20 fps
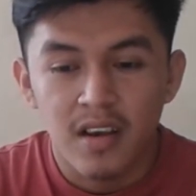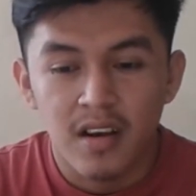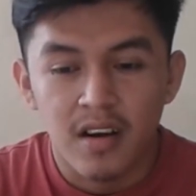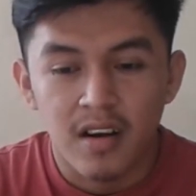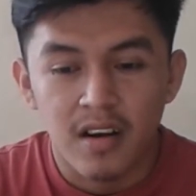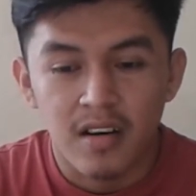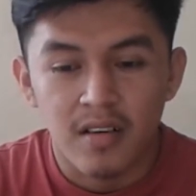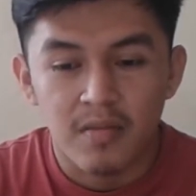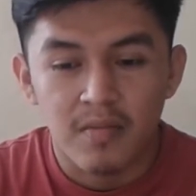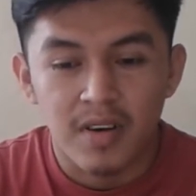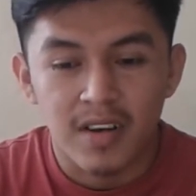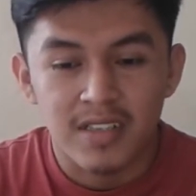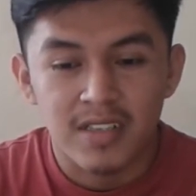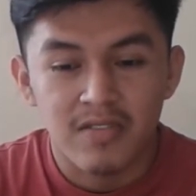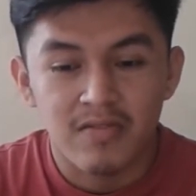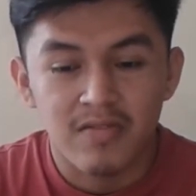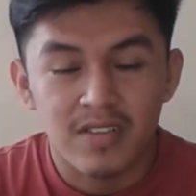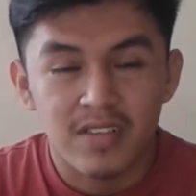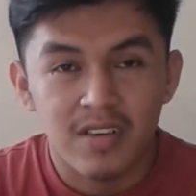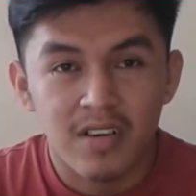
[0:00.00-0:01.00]
As
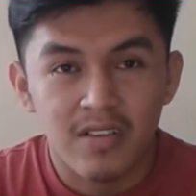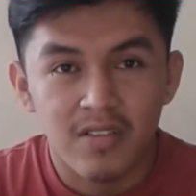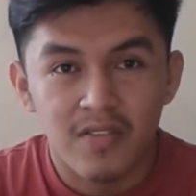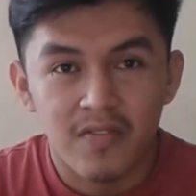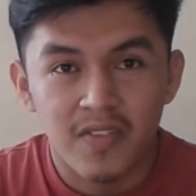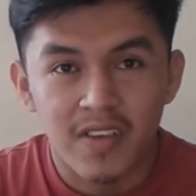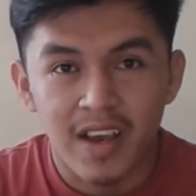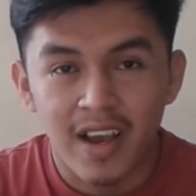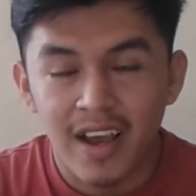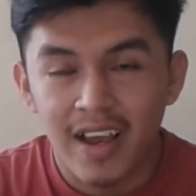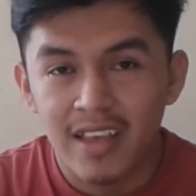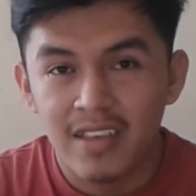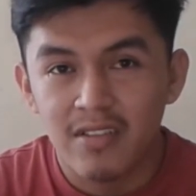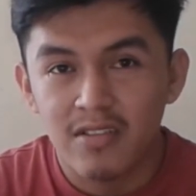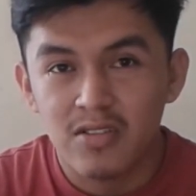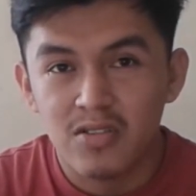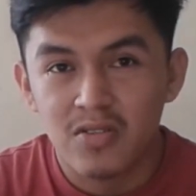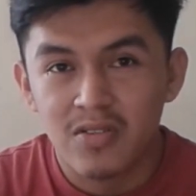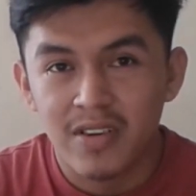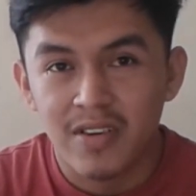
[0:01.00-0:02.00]
a result of the high
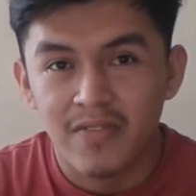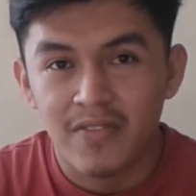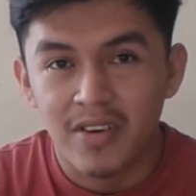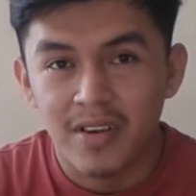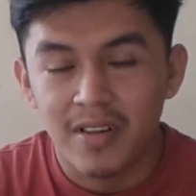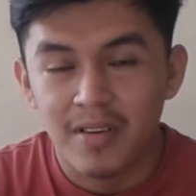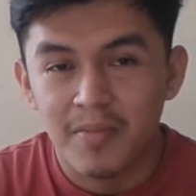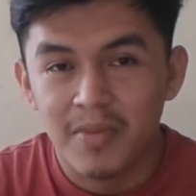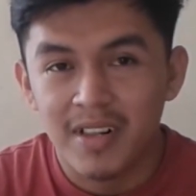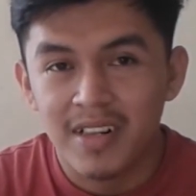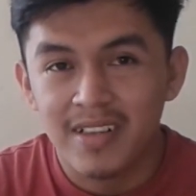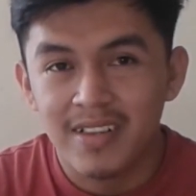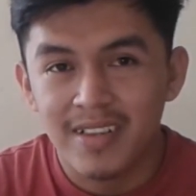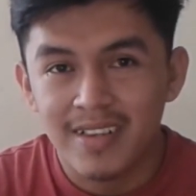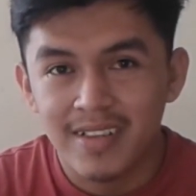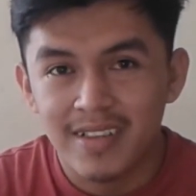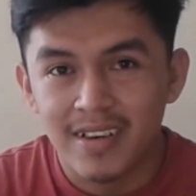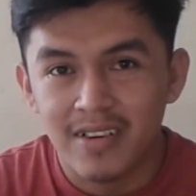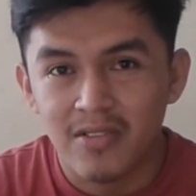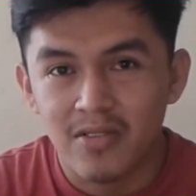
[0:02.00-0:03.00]
nutrient
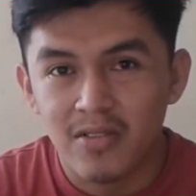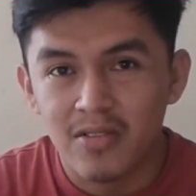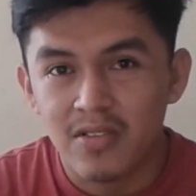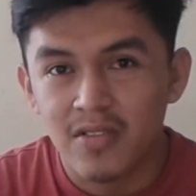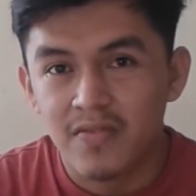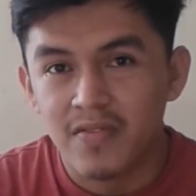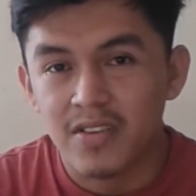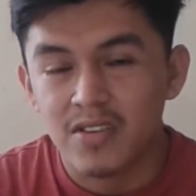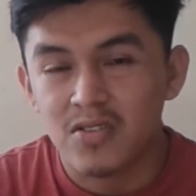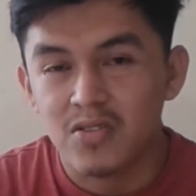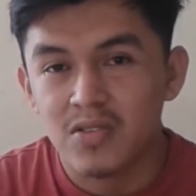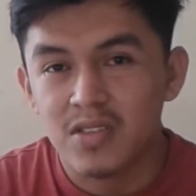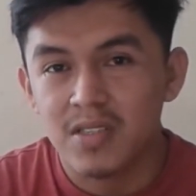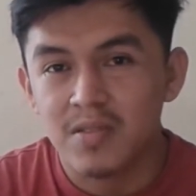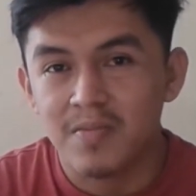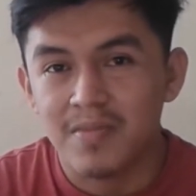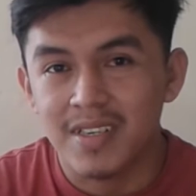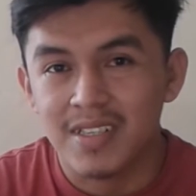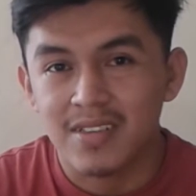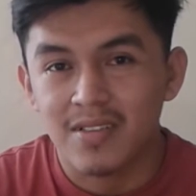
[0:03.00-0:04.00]
availability, the growth of the trees
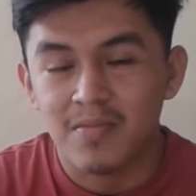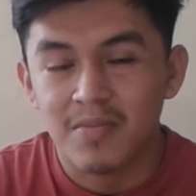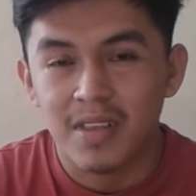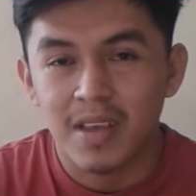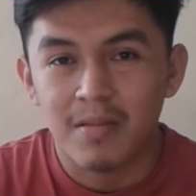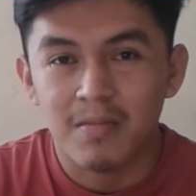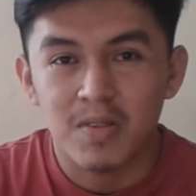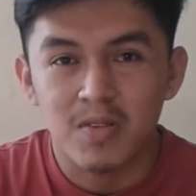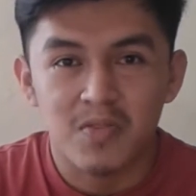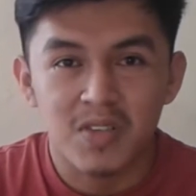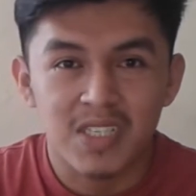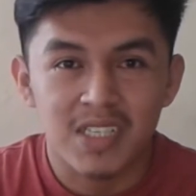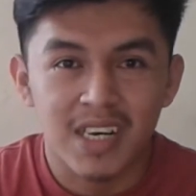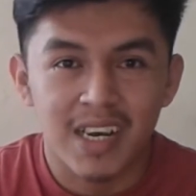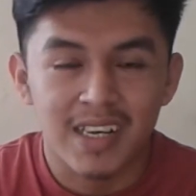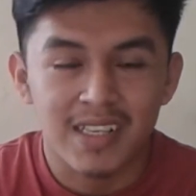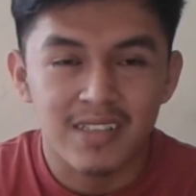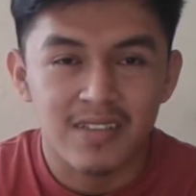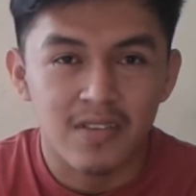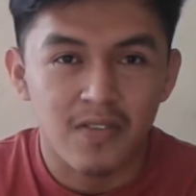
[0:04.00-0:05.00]
may sometimes reach
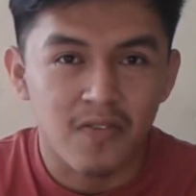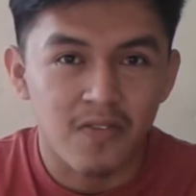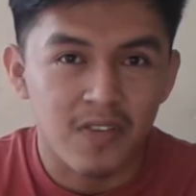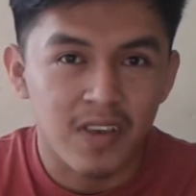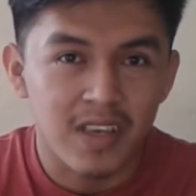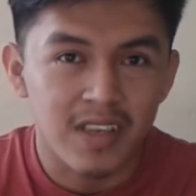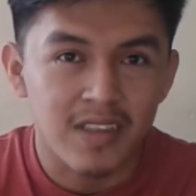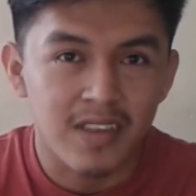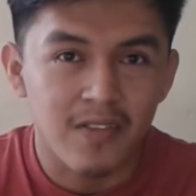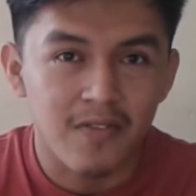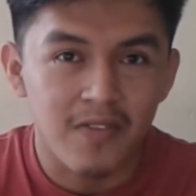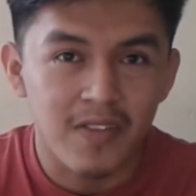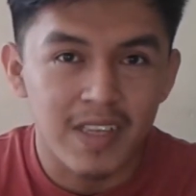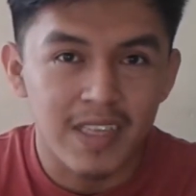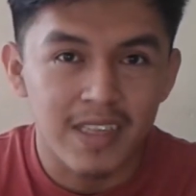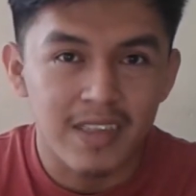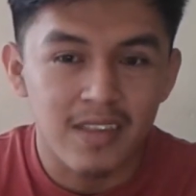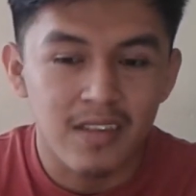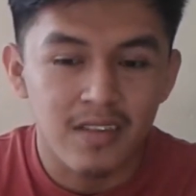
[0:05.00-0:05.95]
heights of 80 feet.